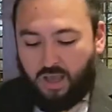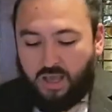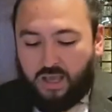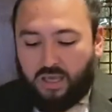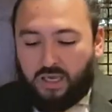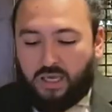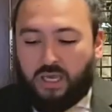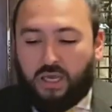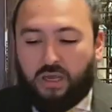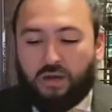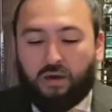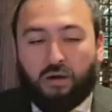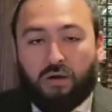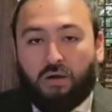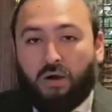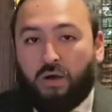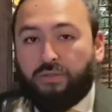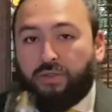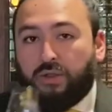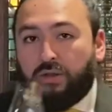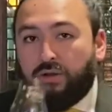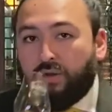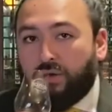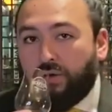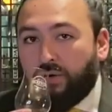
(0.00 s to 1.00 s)
Here on
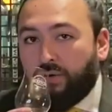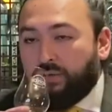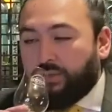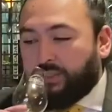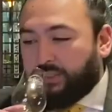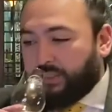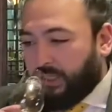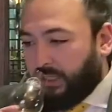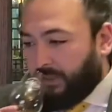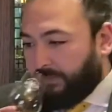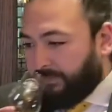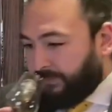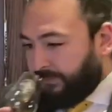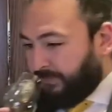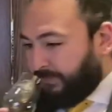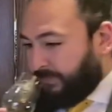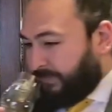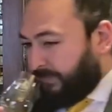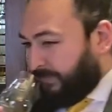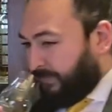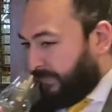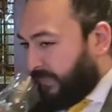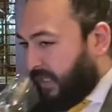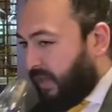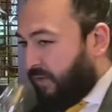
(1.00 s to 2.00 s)
the nose,
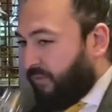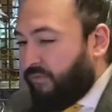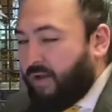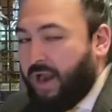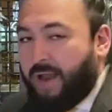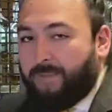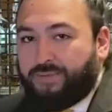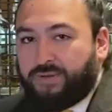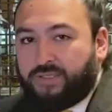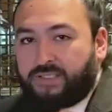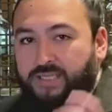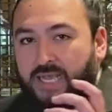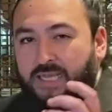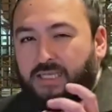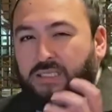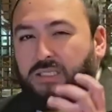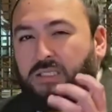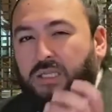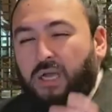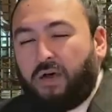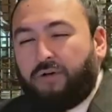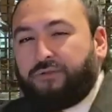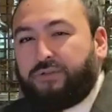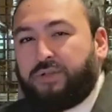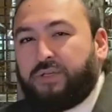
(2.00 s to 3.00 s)
it represents
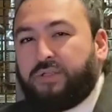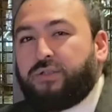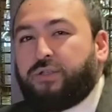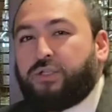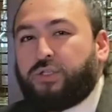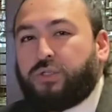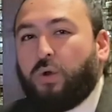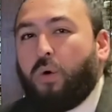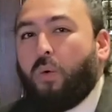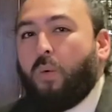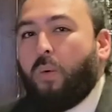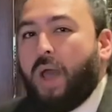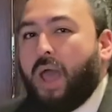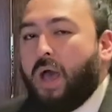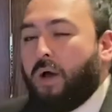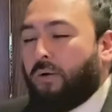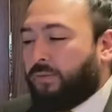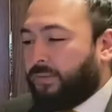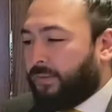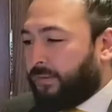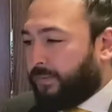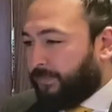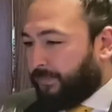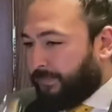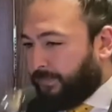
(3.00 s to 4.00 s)
Dufftown so well.
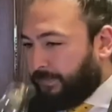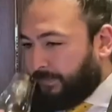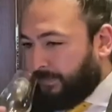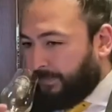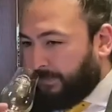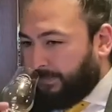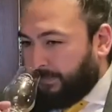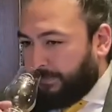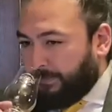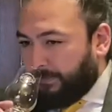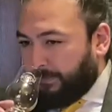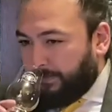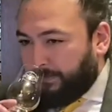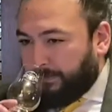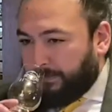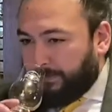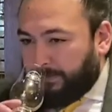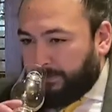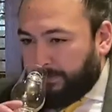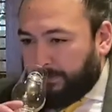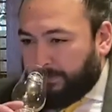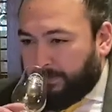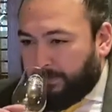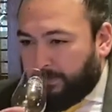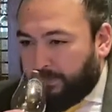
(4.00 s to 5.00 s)

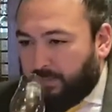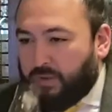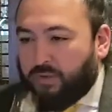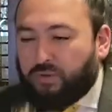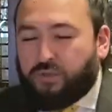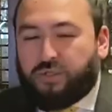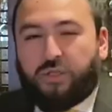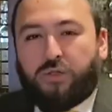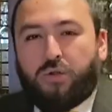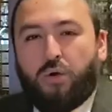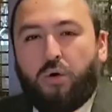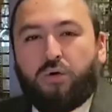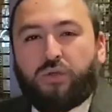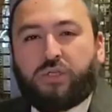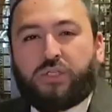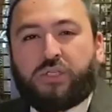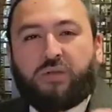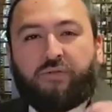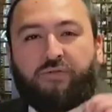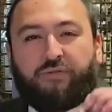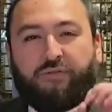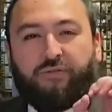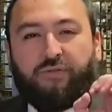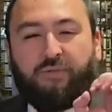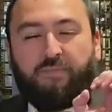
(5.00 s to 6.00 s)
Those notes
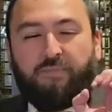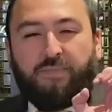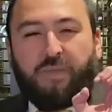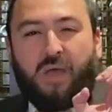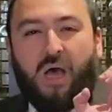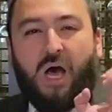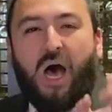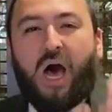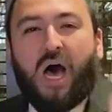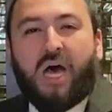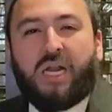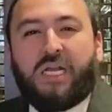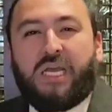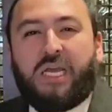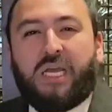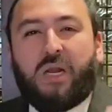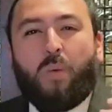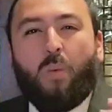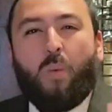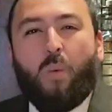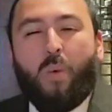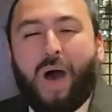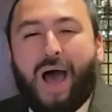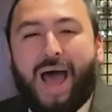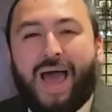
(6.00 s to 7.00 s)
of honey
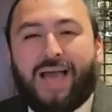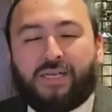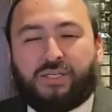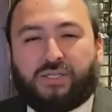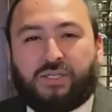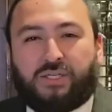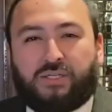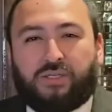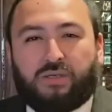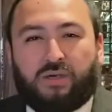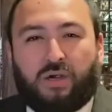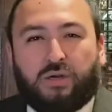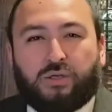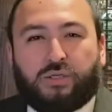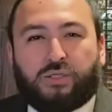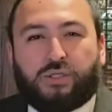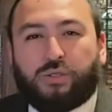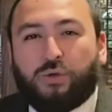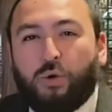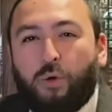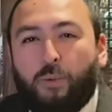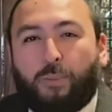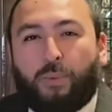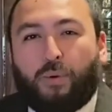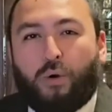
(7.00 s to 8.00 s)
and wax are
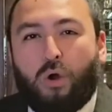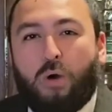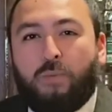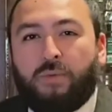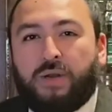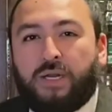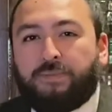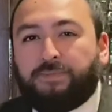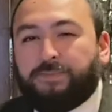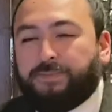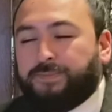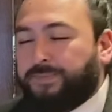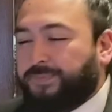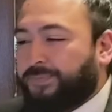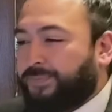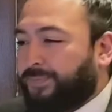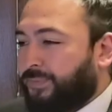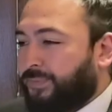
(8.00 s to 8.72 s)
so prominent,